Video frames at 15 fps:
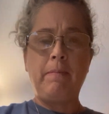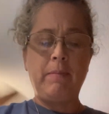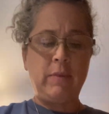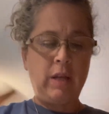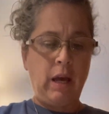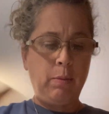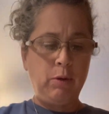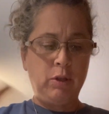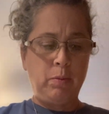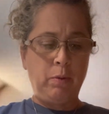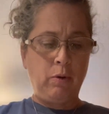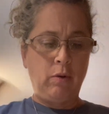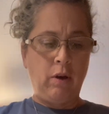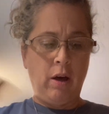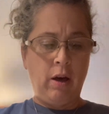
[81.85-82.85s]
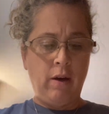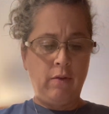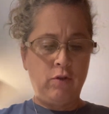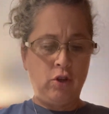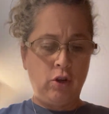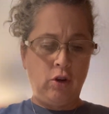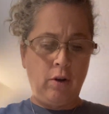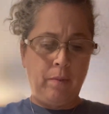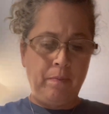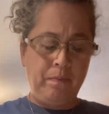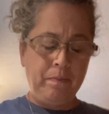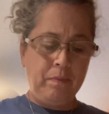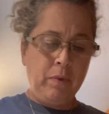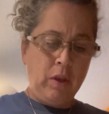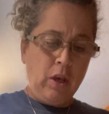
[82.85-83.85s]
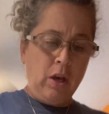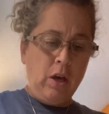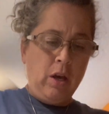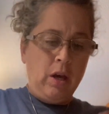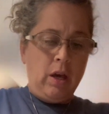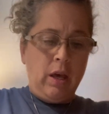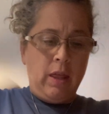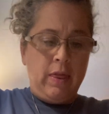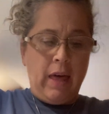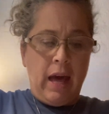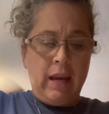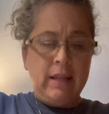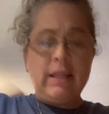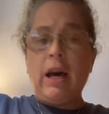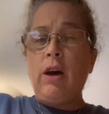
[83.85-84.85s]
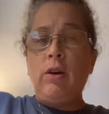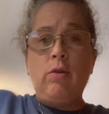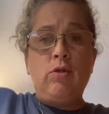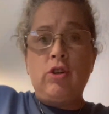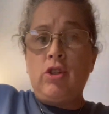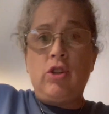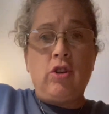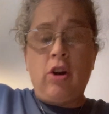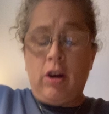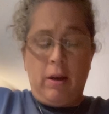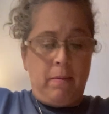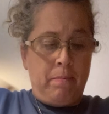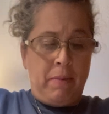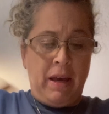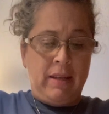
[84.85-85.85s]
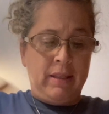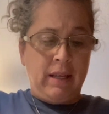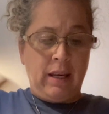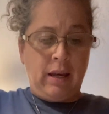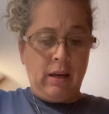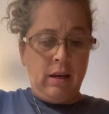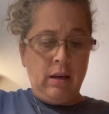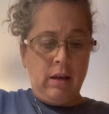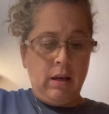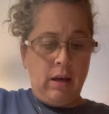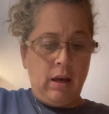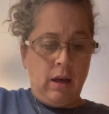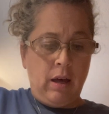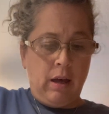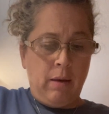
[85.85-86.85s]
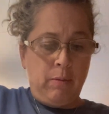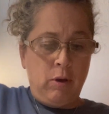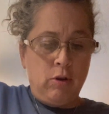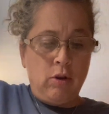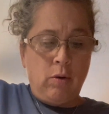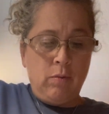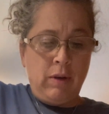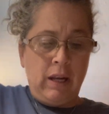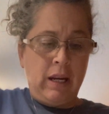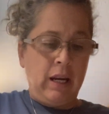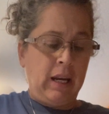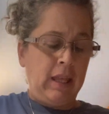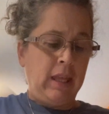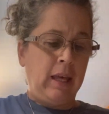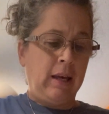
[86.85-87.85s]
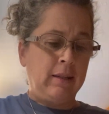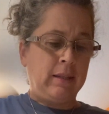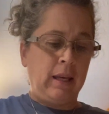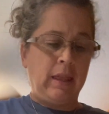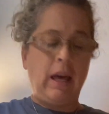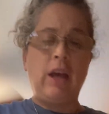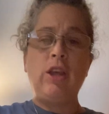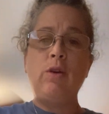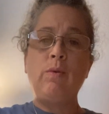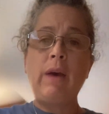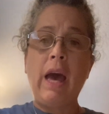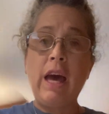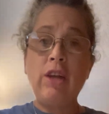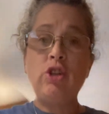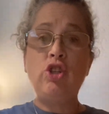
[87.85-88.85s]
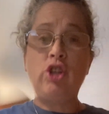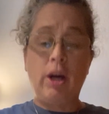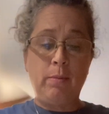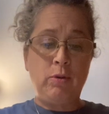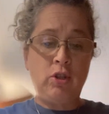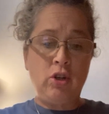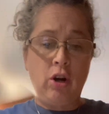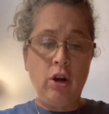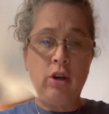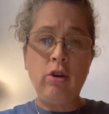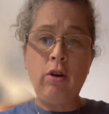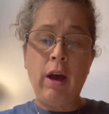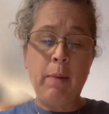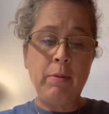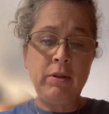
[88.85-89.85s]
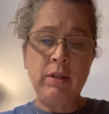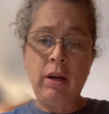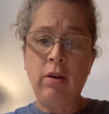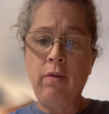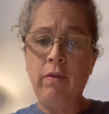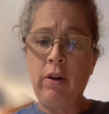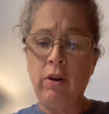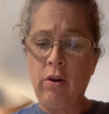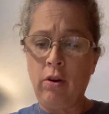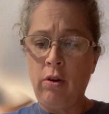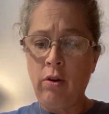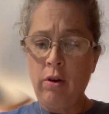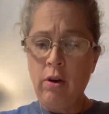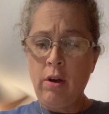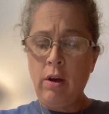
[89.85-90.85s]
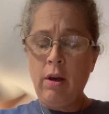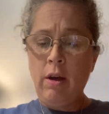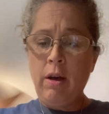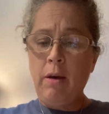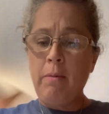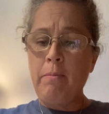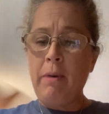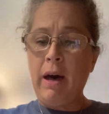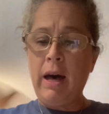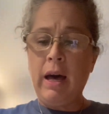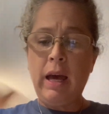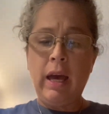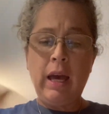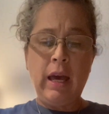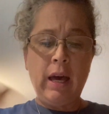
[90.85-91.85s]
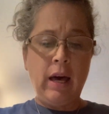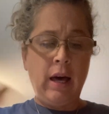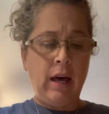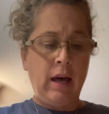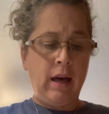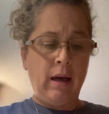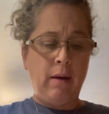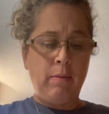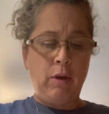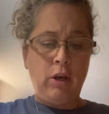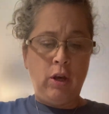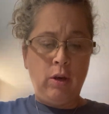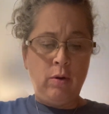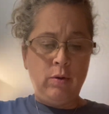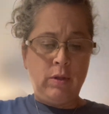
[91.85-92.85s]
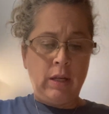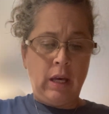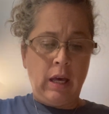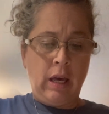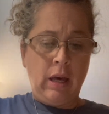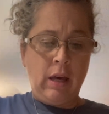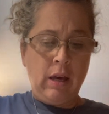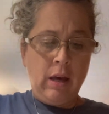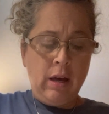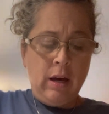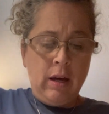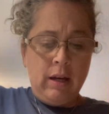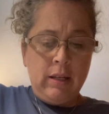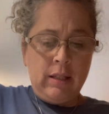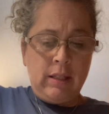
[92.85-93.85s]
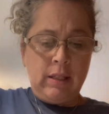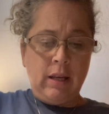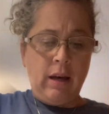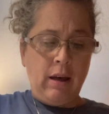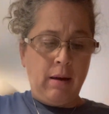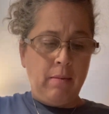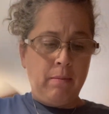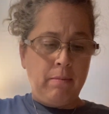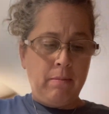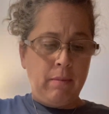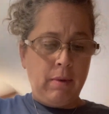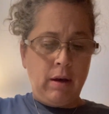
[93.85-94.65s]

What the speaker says: tablespoon of sugar. That is how you just start it, basic. You don't need anything else like that. You can jumpstart your apple cider vinegar by using some